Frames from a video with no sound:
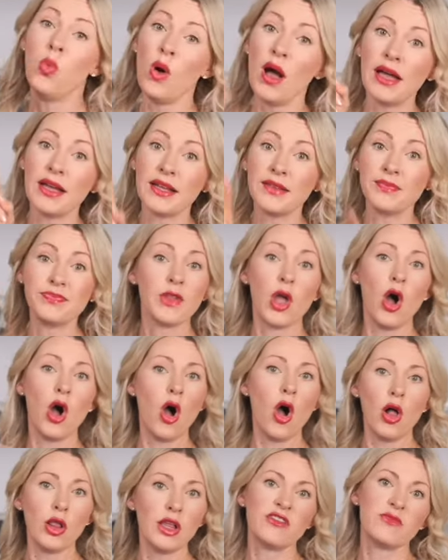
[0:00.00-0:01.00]
Yeah, One, like
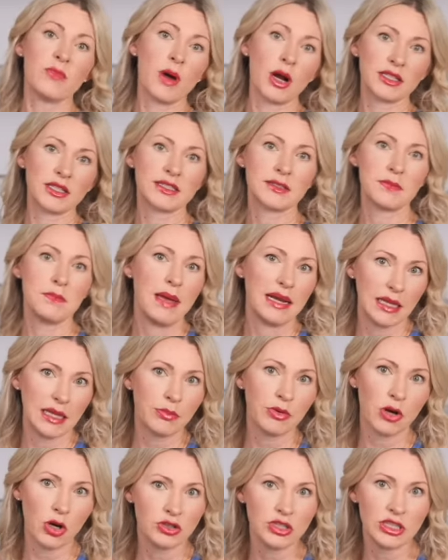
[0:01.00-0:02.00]
all of Mark's many
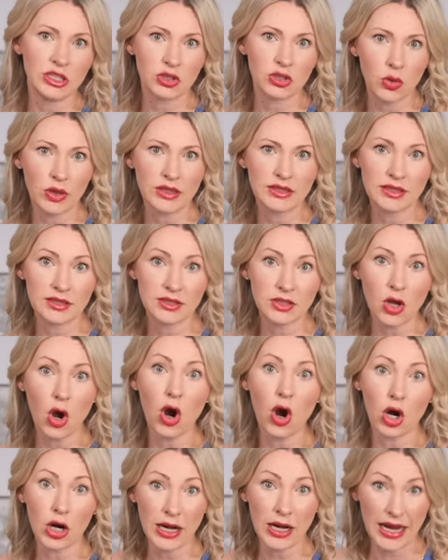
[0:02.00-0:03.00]
protein choices
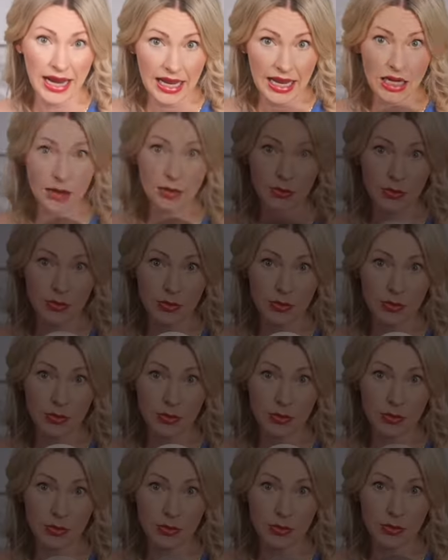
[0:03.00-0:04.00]
are animal. Yes, like
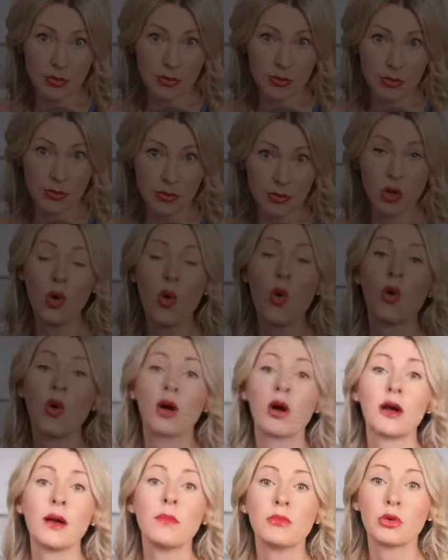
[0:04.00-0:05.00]
what?
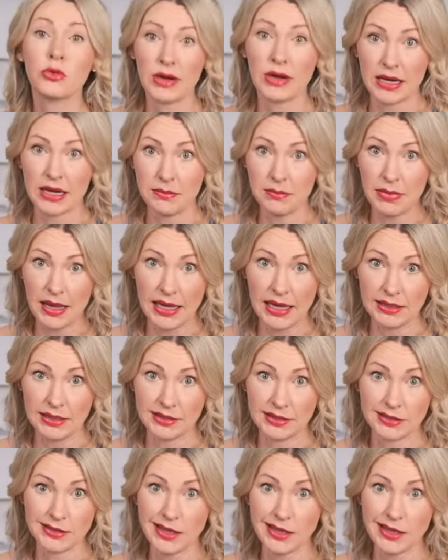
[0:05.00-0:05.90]
Or marine based.